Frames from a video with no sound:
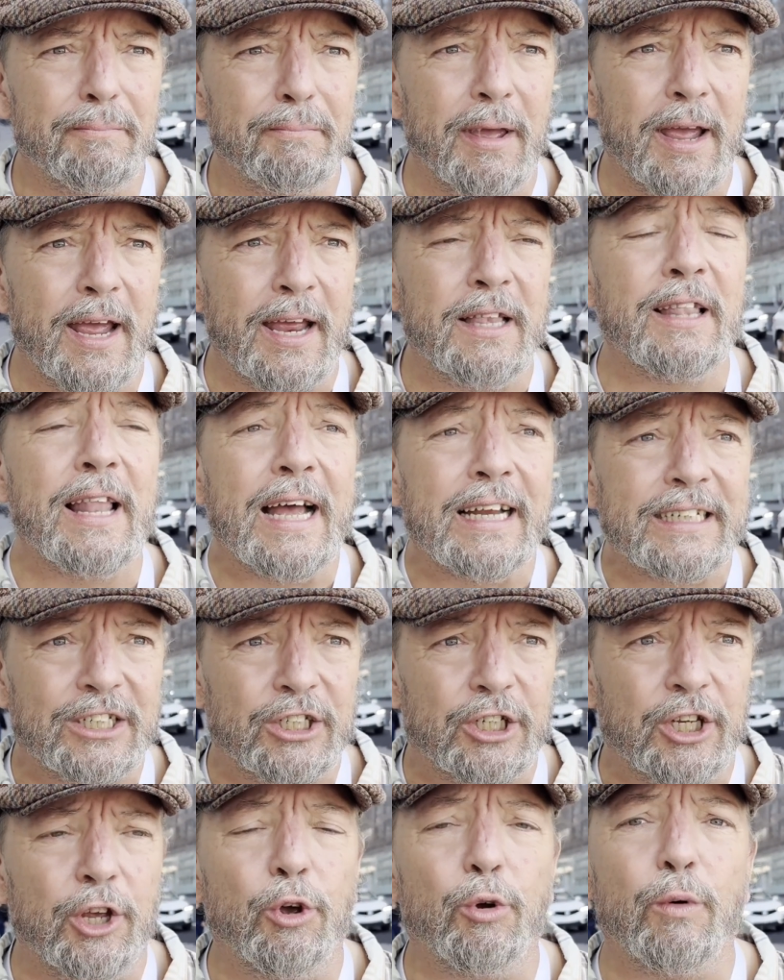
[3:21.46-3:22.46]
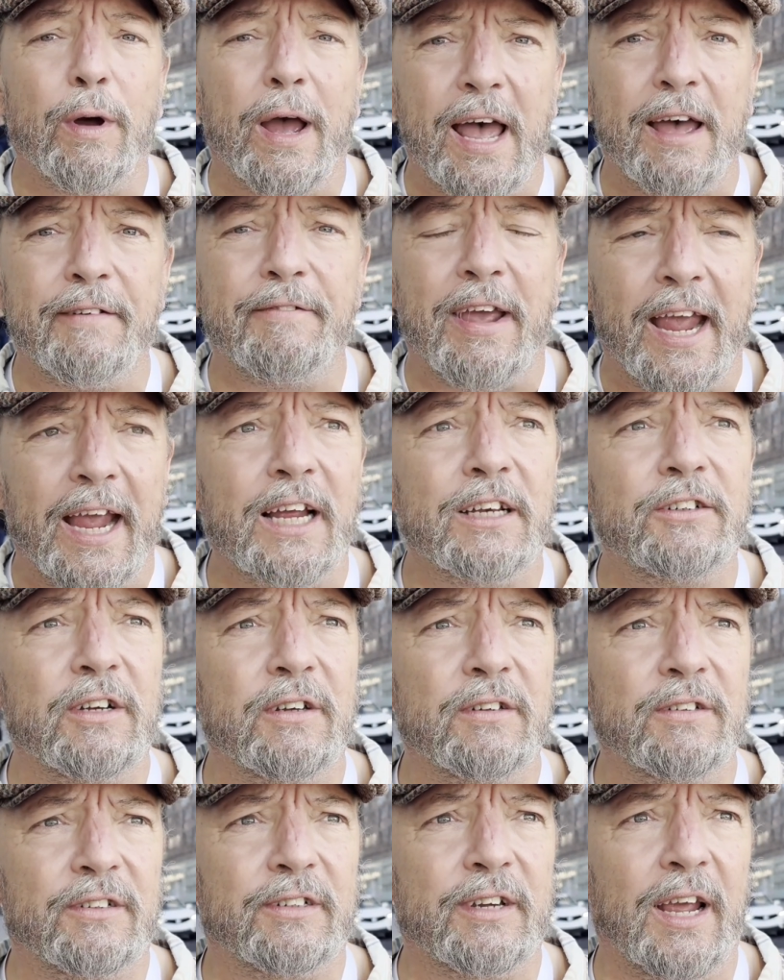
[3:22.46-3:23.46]
unless you have
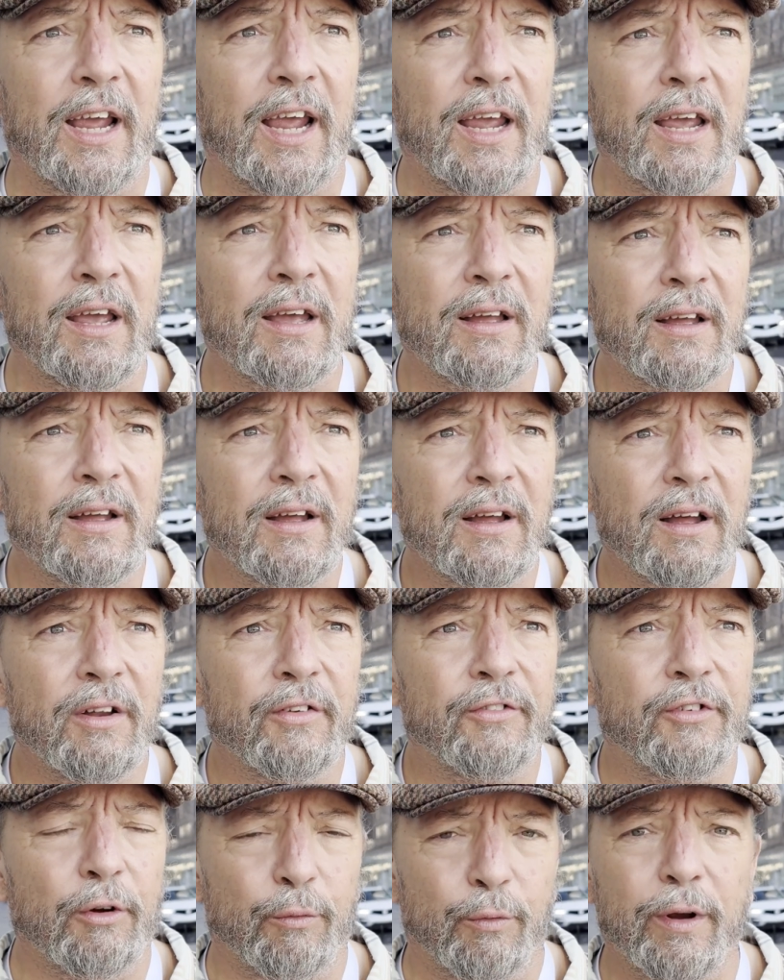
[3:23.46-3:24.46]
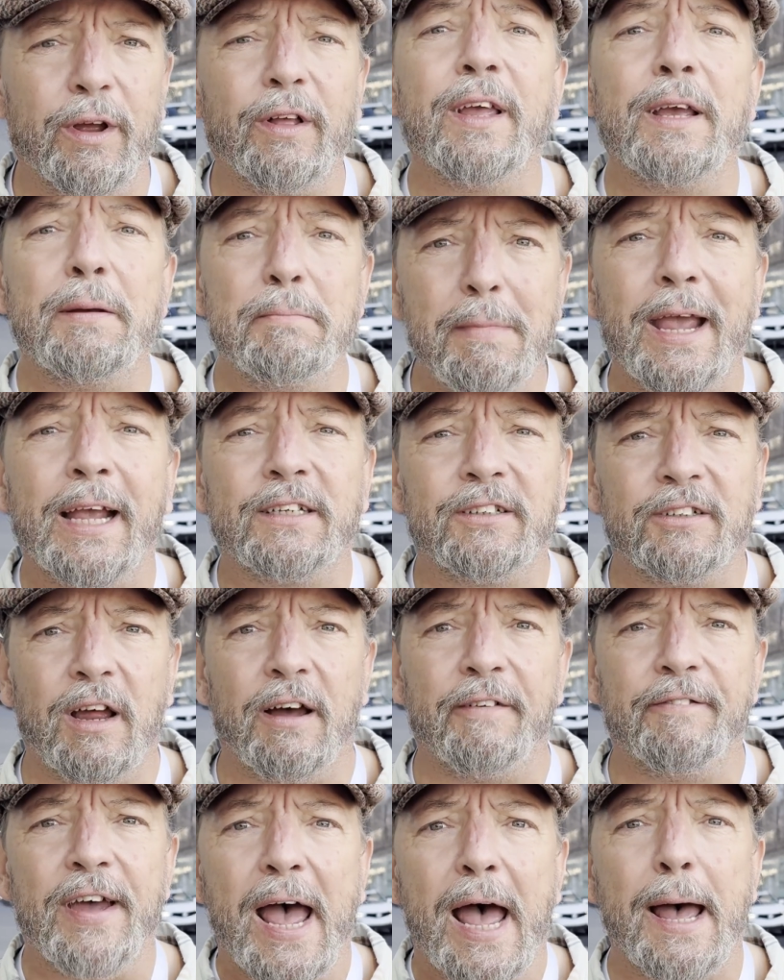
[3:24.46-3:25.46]
agency to really make
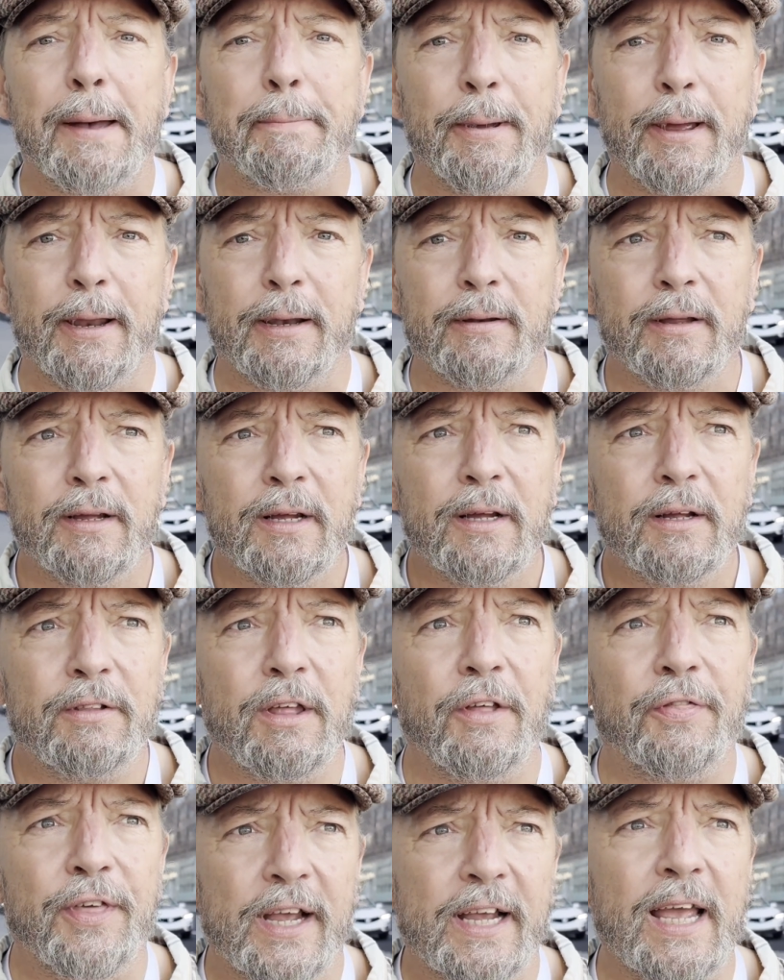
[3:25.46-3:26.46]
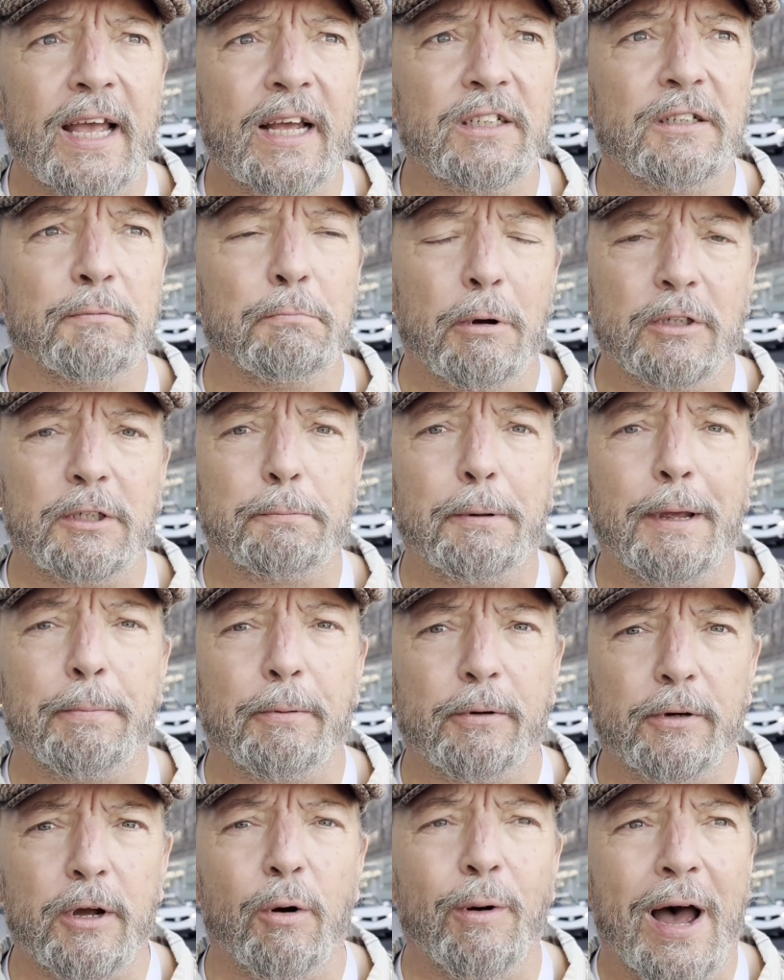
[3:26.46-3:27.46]
stuff happen. The thing is, most
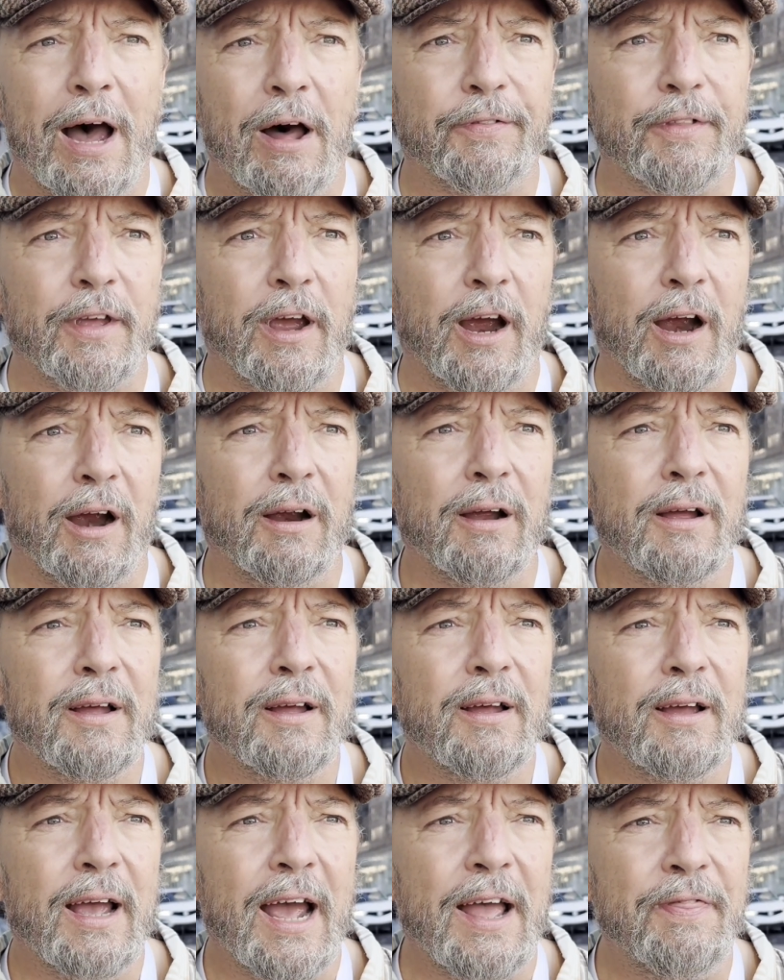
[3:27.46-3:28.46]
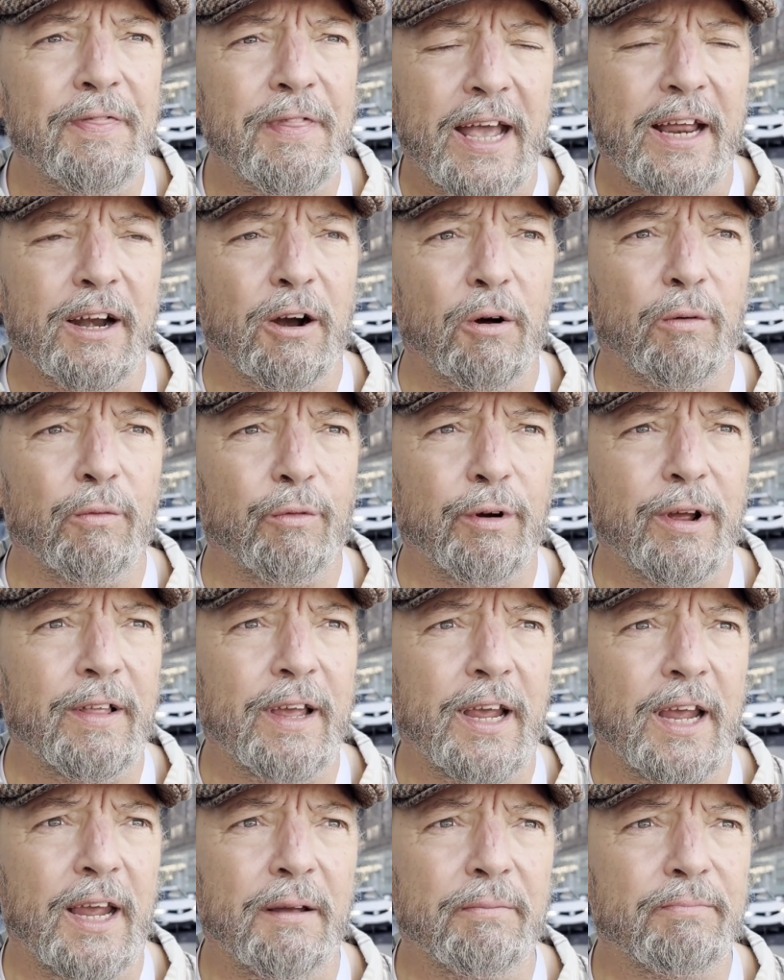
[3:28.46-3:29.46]
people go out there and they
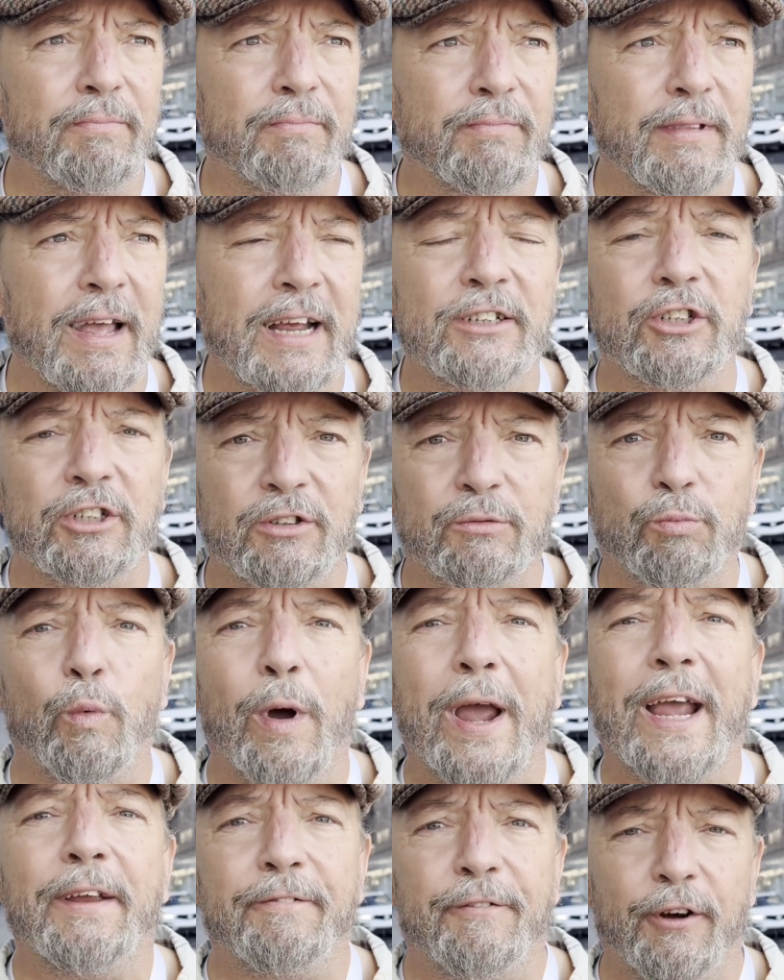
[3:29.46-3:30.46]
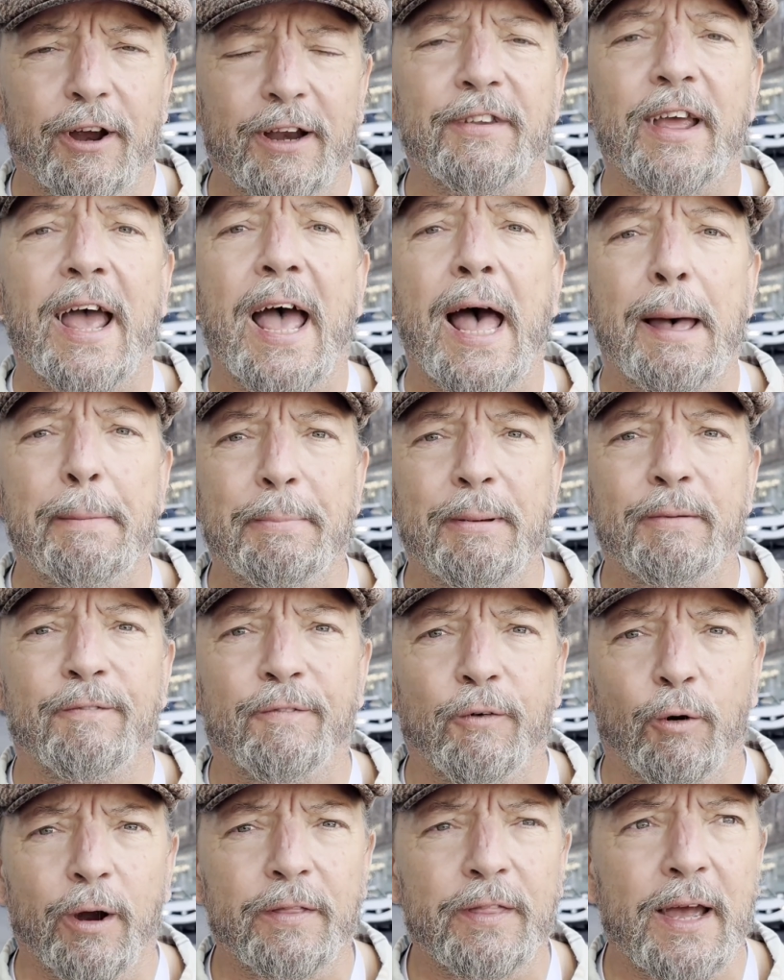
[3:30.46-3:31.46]
just wait for it to happen
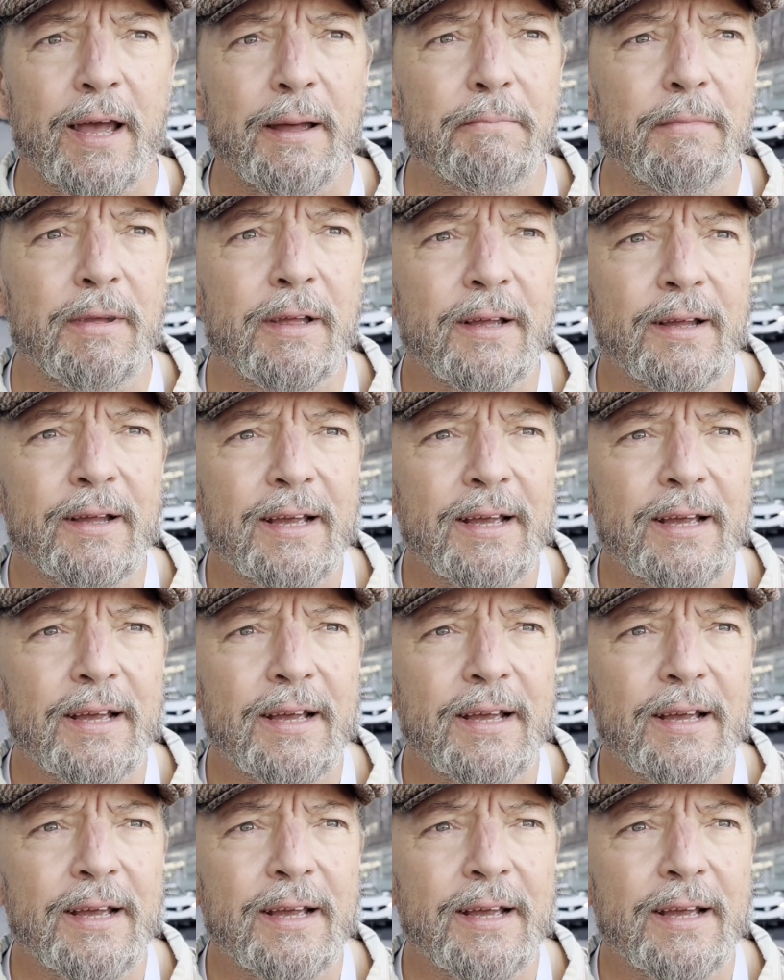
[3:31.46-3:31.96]
for them.